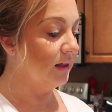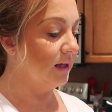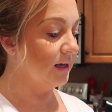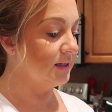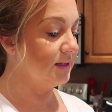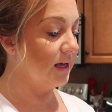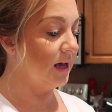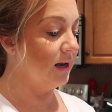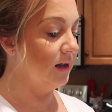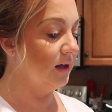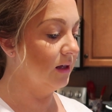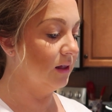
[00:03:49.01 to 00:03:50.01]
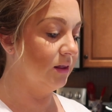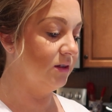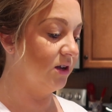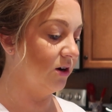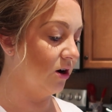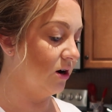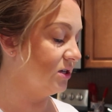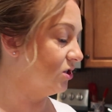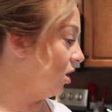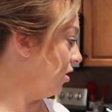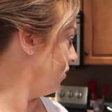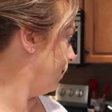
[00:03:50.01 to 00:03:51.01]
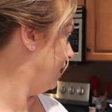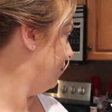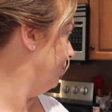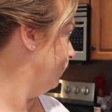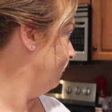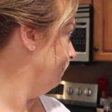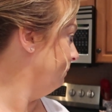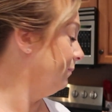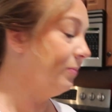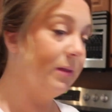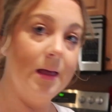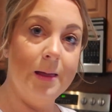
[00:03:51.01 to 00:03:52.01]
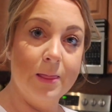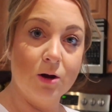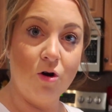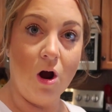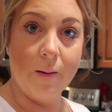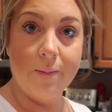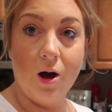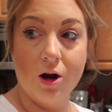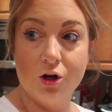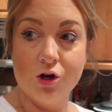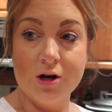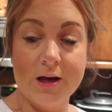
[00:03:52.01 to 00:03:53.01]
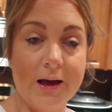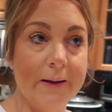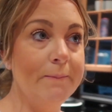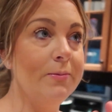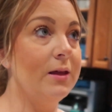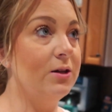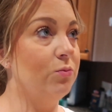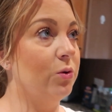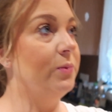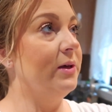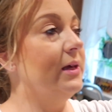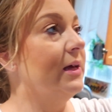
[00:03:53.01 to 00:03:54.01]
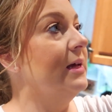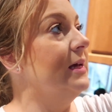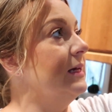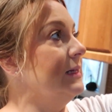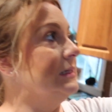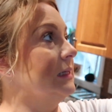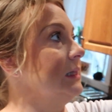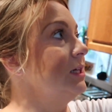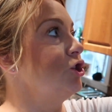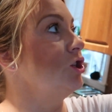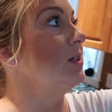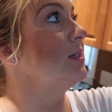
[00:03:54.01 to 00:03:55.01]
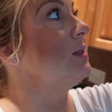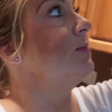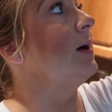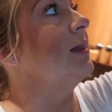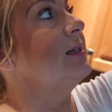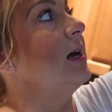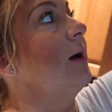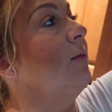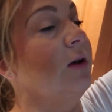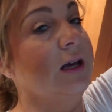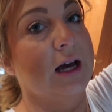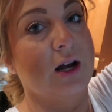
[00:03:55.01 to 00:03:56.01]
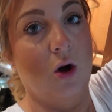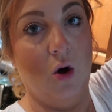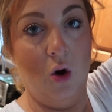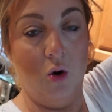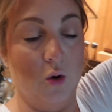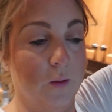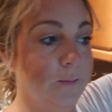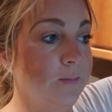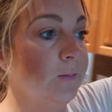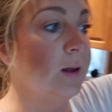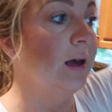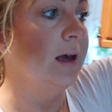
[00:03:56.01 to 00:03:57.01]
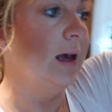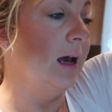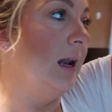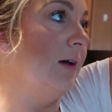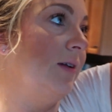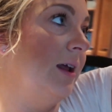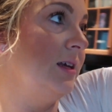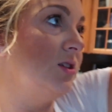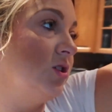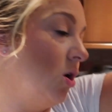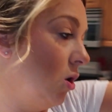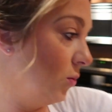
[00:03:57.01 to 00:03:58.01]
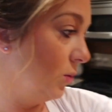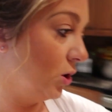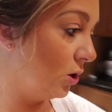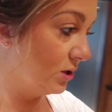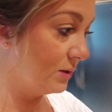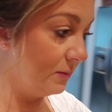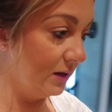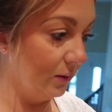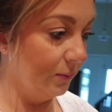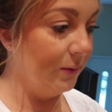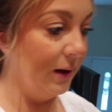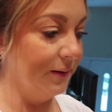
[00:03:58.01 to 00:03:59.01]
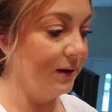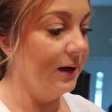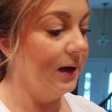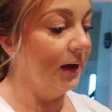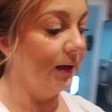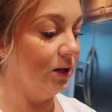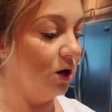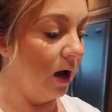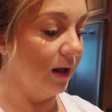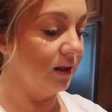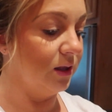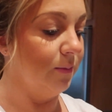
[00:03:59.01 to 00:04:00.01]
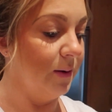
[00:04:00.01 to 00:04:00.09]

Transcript: Like I said, dinner is already in the crock pot cooking and will be delicious by the time we get home and have a nice home-cooked meal, but not the